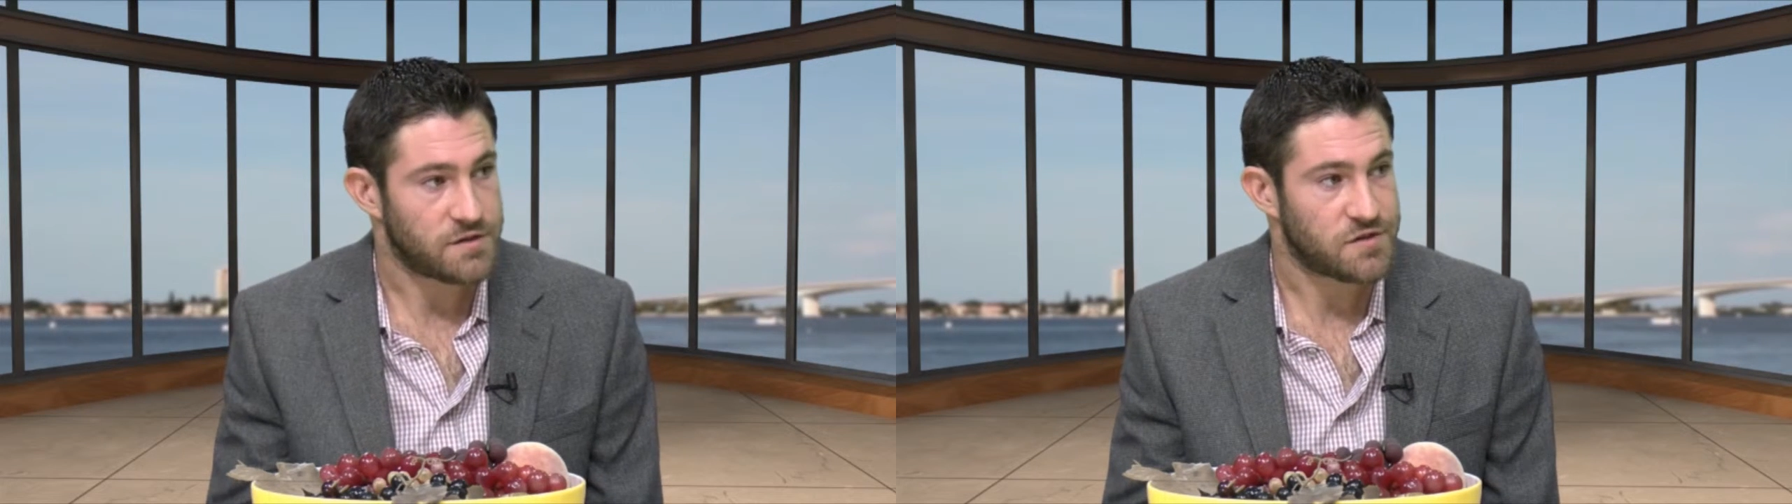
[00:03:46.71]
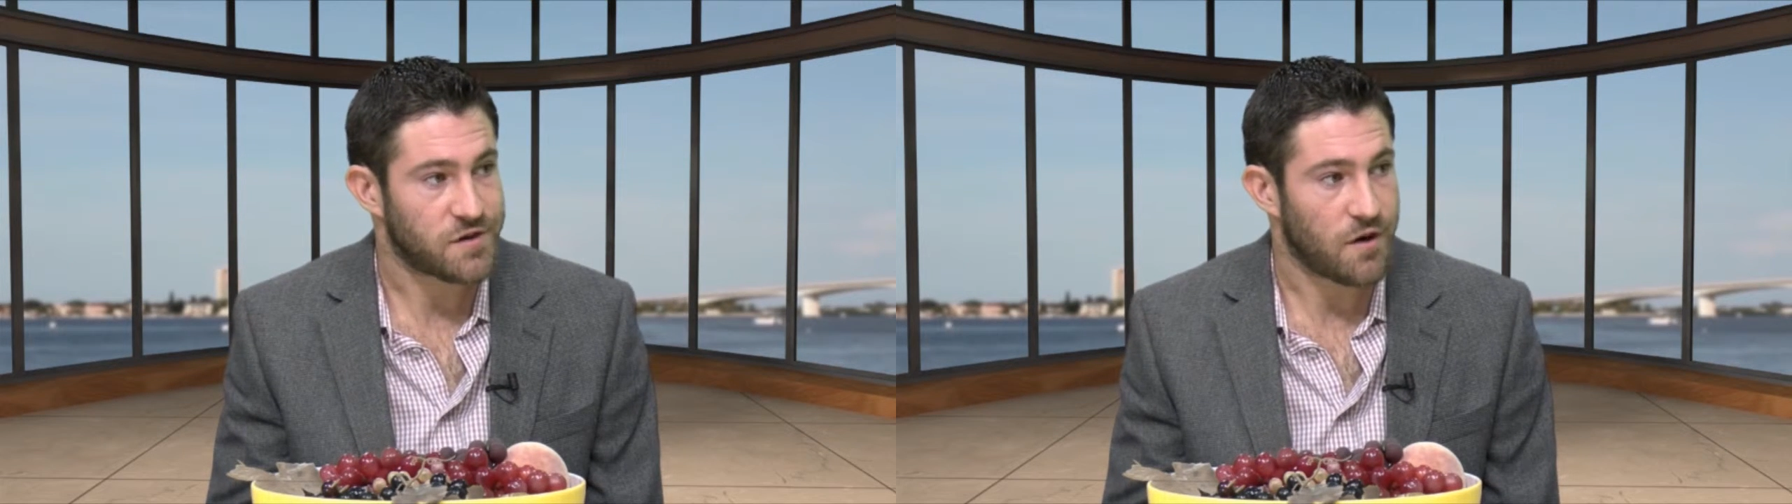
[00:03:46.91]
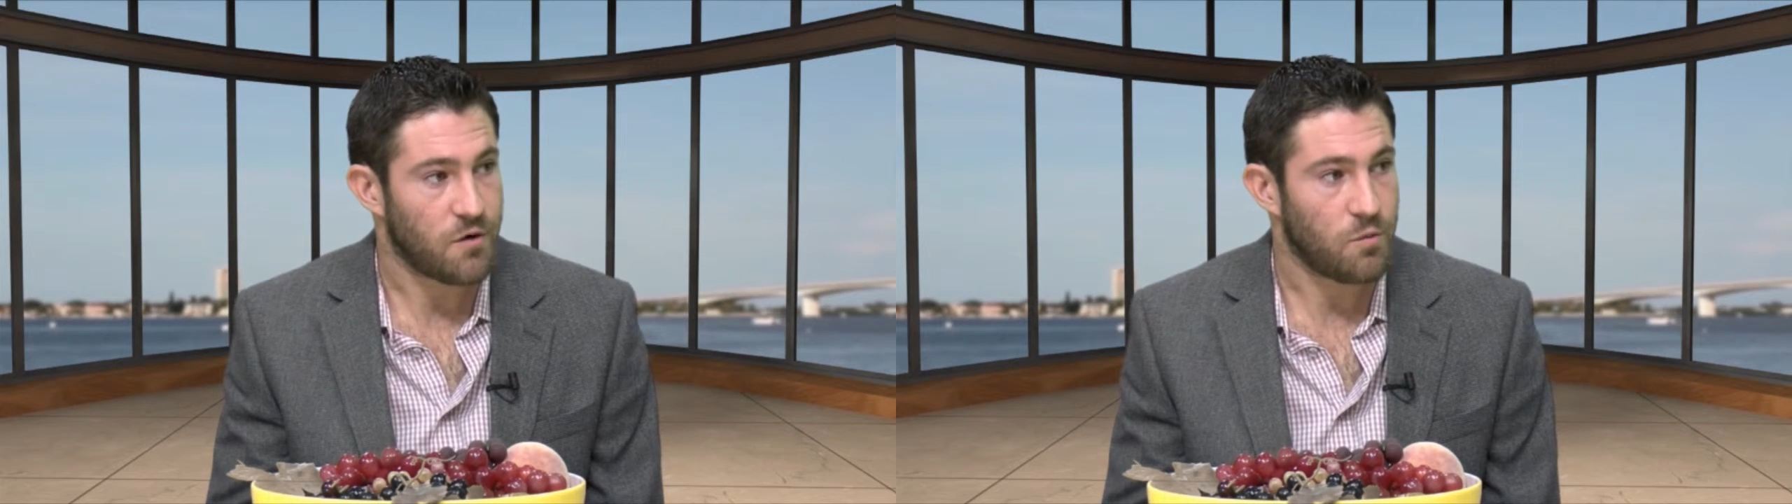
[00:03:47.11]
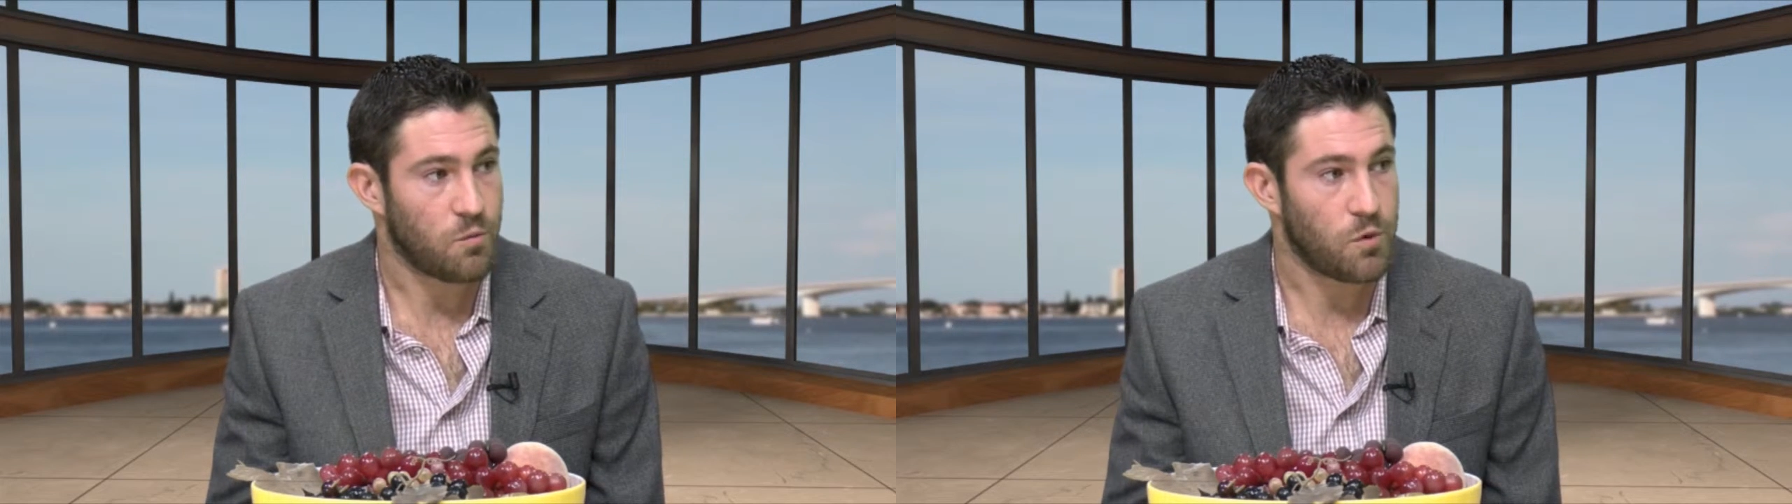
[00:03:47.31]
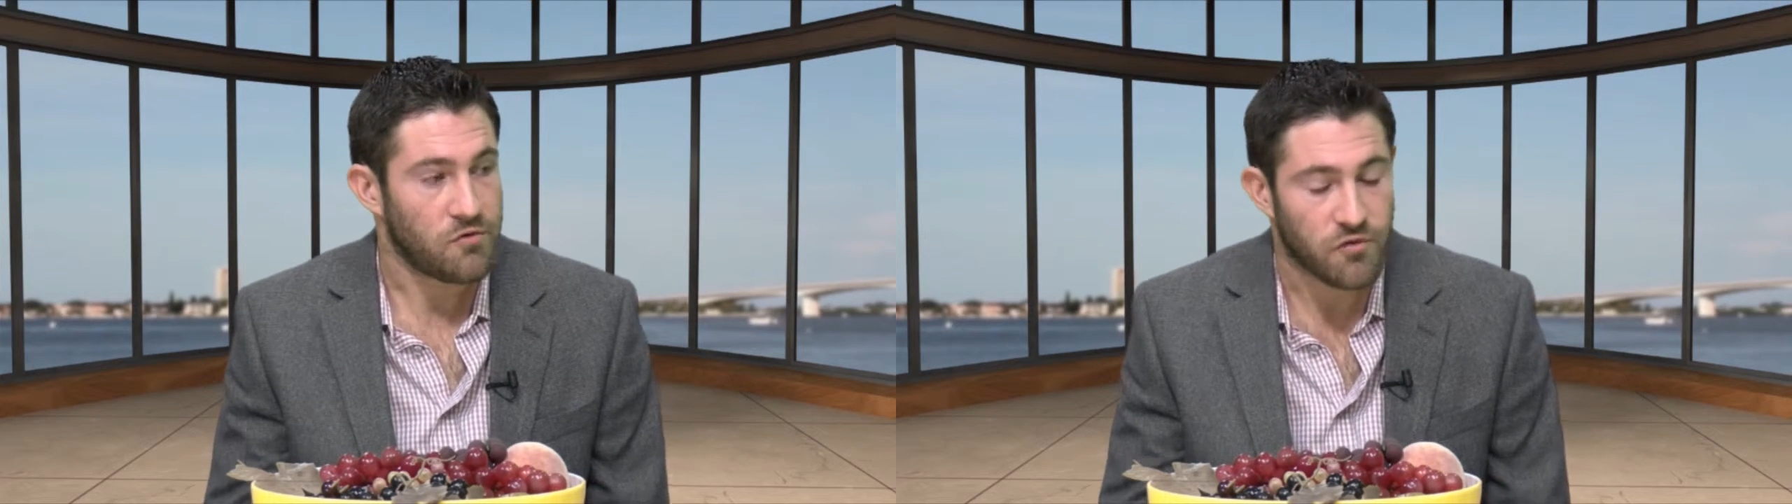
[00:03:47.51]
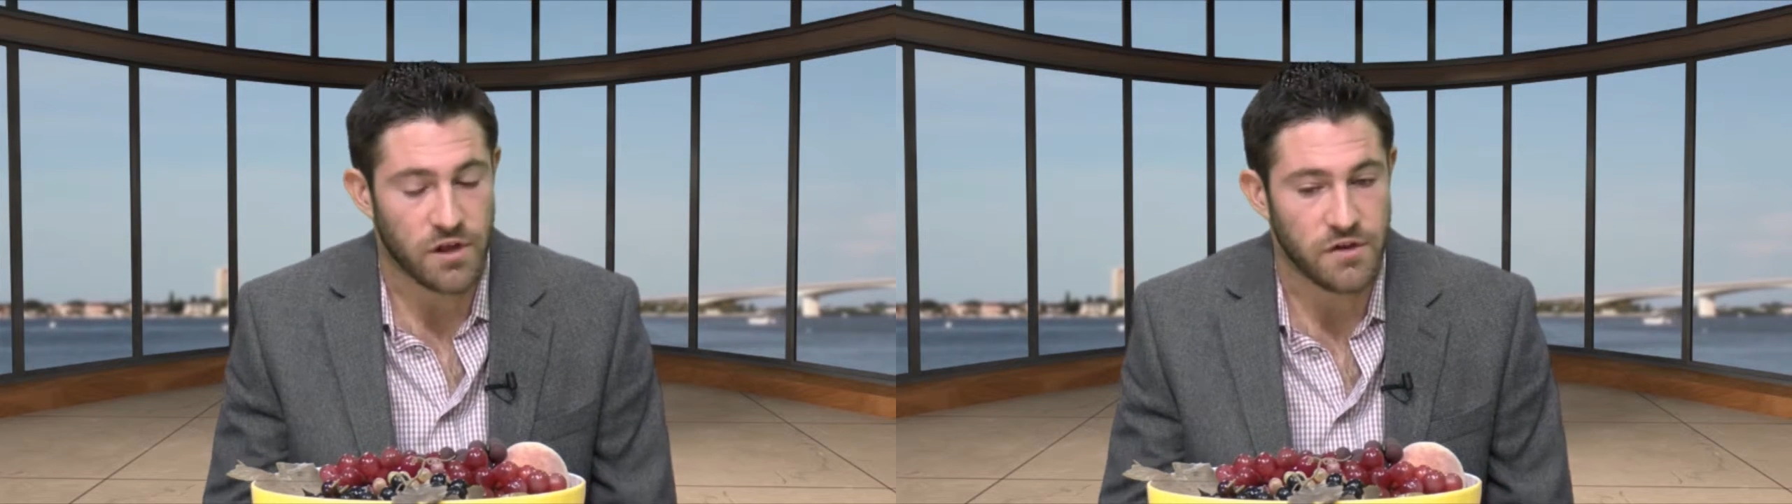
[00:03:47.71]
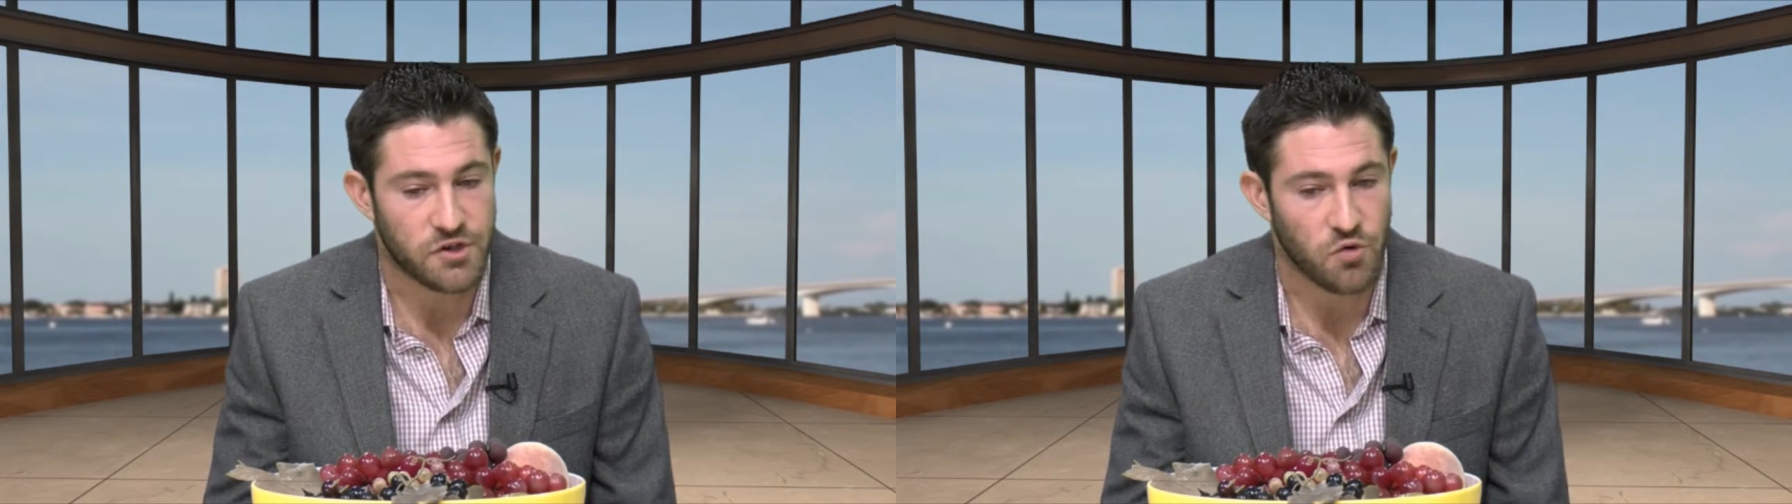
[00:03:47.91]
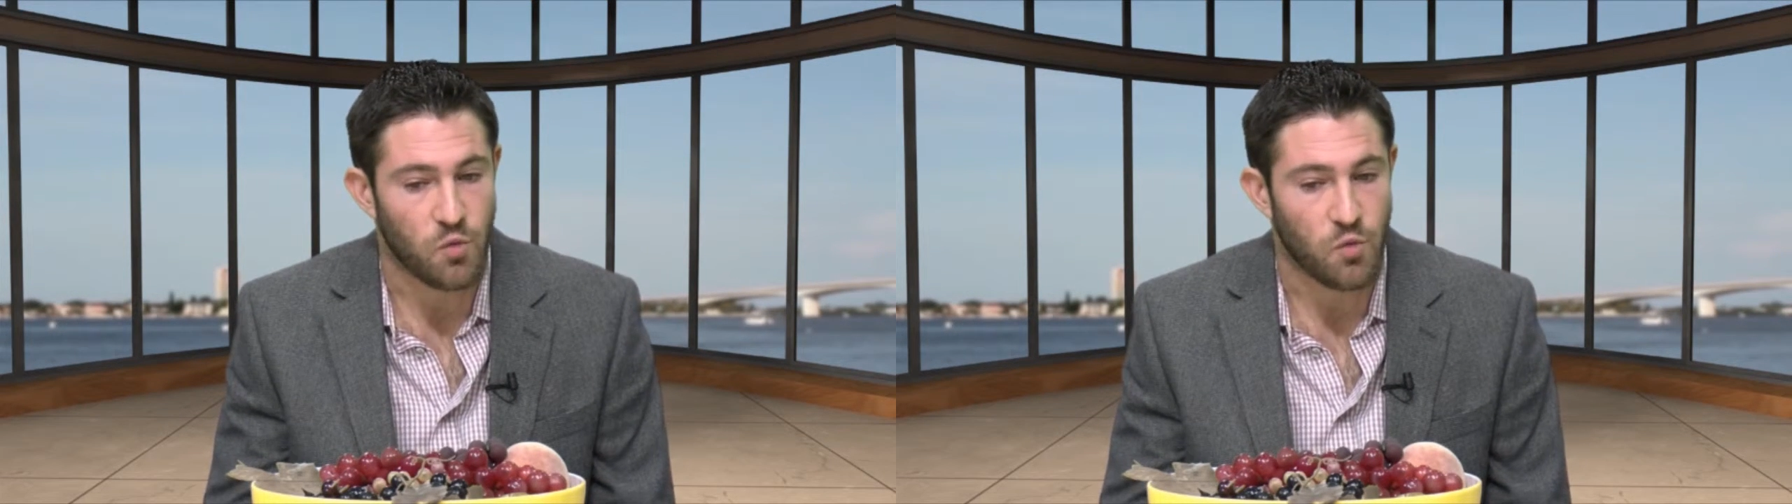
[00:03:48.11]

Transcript: Mm-hmm. So we really do